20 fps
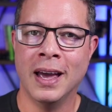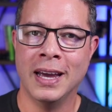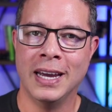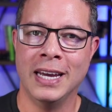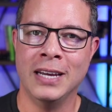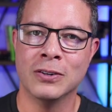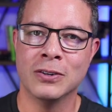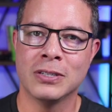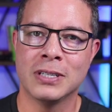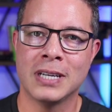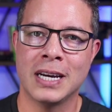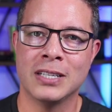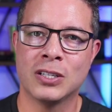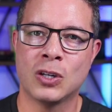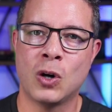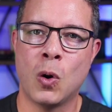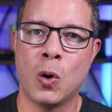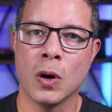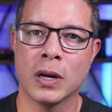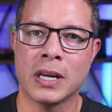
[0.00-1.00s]
Intersight's
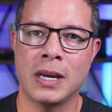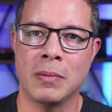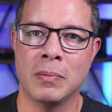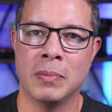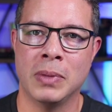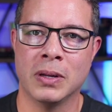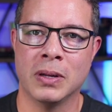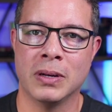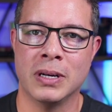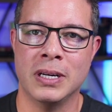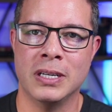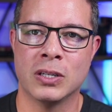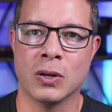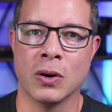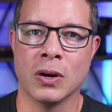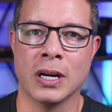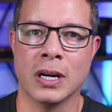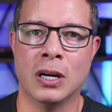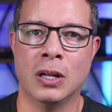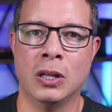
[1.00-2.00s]
core capabilities are
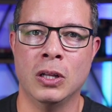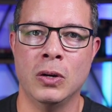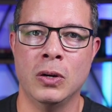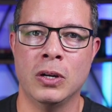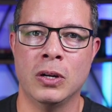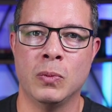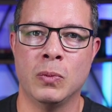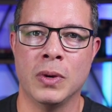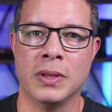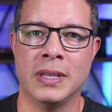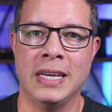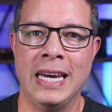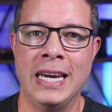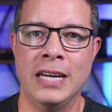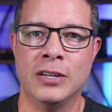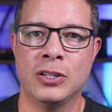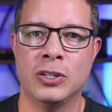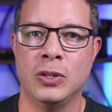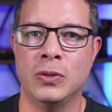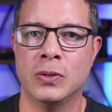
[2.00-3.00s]
included with
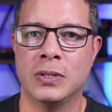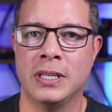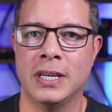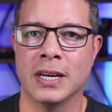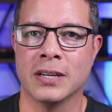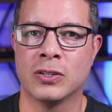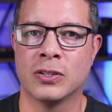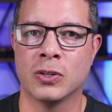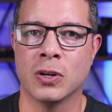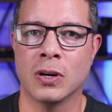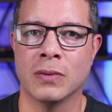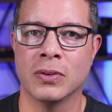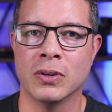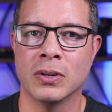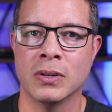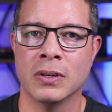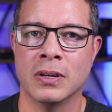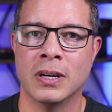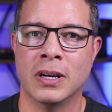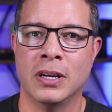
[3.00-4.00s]
each UCS
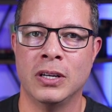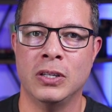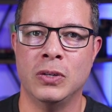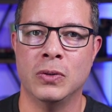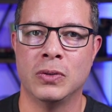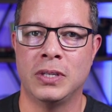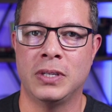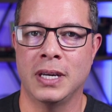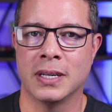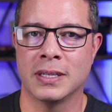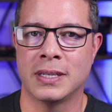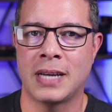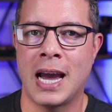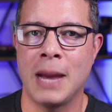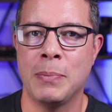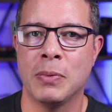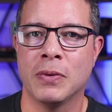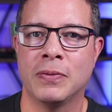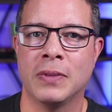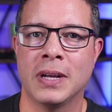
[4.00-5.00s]
server, UCS
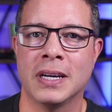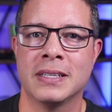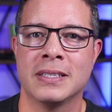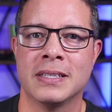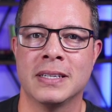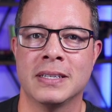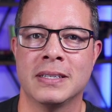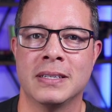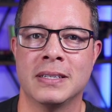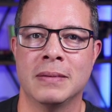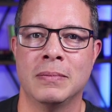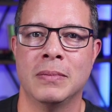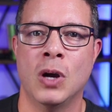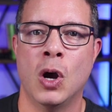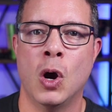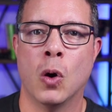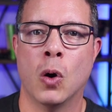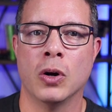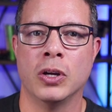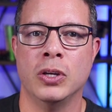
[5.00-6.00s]
Hyperflex system,
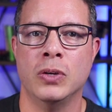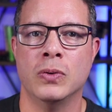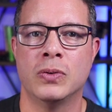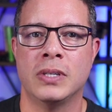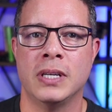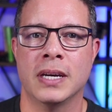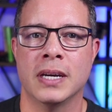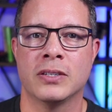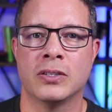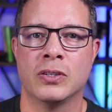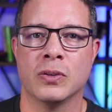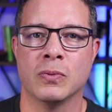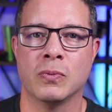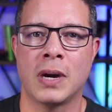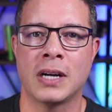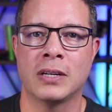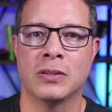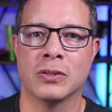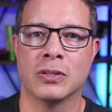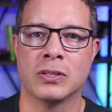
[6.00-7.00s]
or UCS
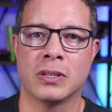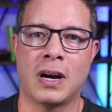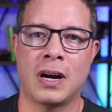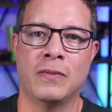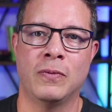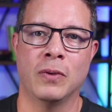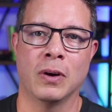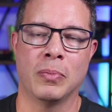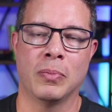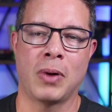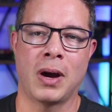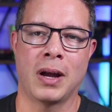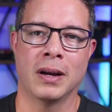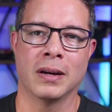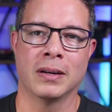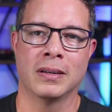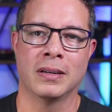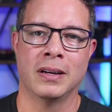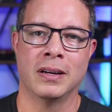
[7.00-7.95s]
Director software product.